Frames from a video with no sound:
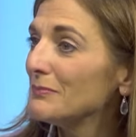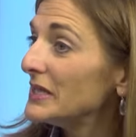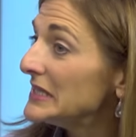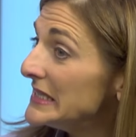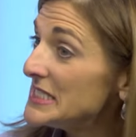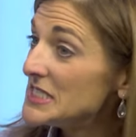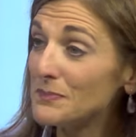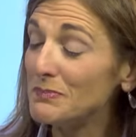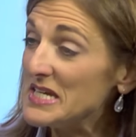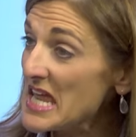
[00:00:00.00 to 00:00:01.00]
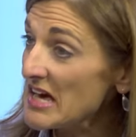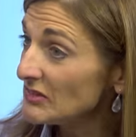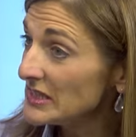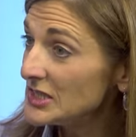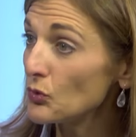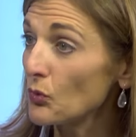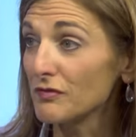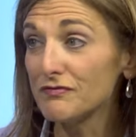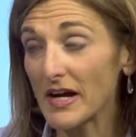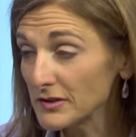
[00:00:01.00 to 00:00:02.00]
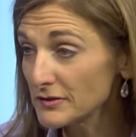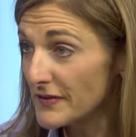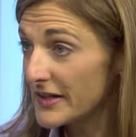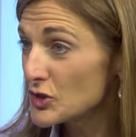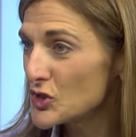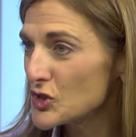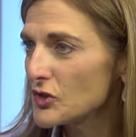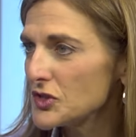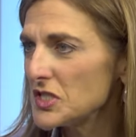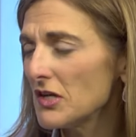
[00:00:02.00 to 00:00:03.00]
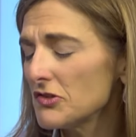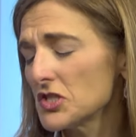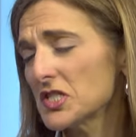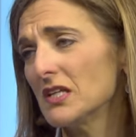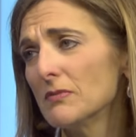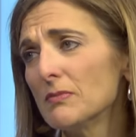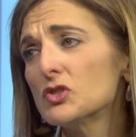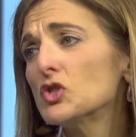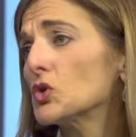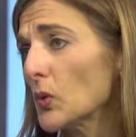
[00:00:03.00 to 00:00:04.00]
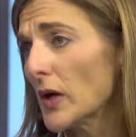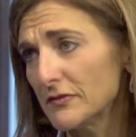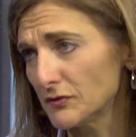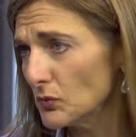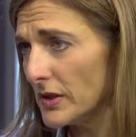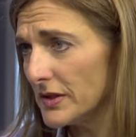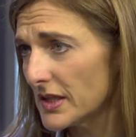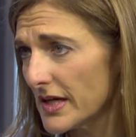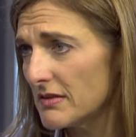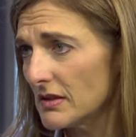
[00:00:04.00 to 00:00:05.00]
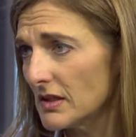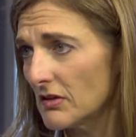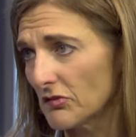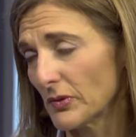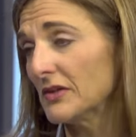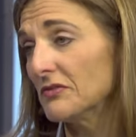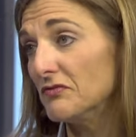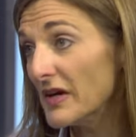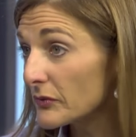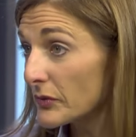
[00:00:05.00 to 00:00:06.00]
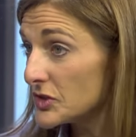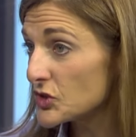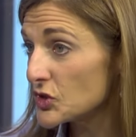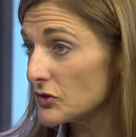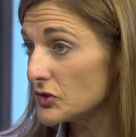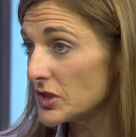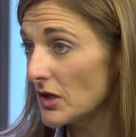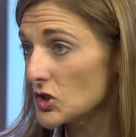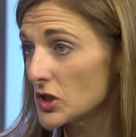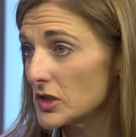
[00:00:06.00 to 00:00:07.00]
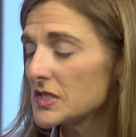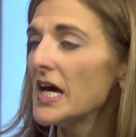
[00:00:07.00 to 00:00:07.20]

police benevolent or firefighters associations, and the most dreadful one that I think is around veterans associations.